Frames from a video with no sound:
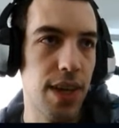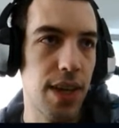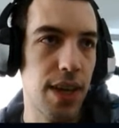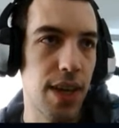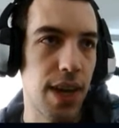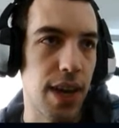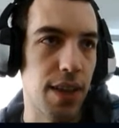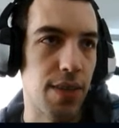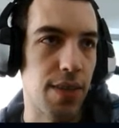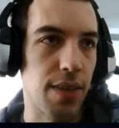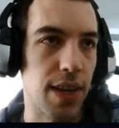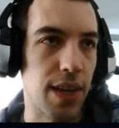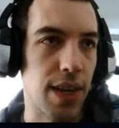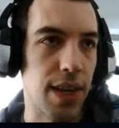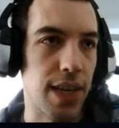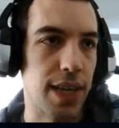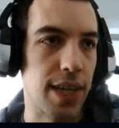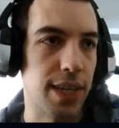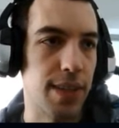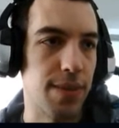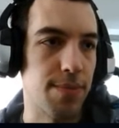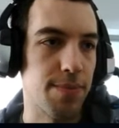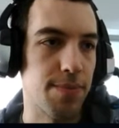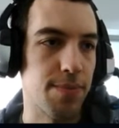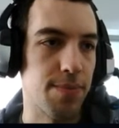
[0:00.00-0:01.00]
and the
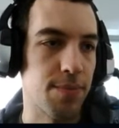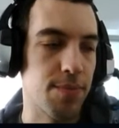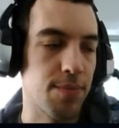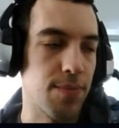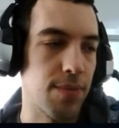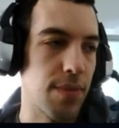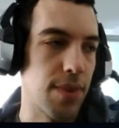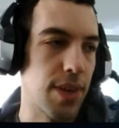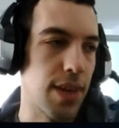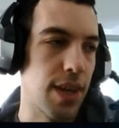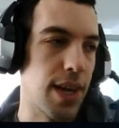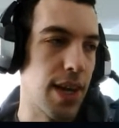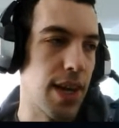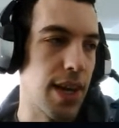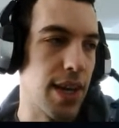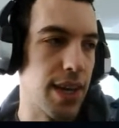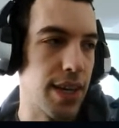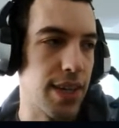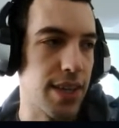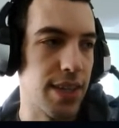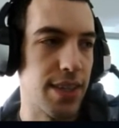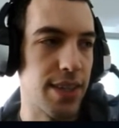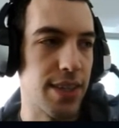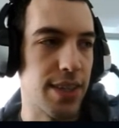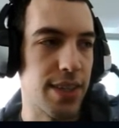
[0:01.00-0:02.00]
like.
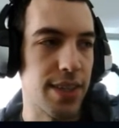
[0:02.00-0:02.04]
And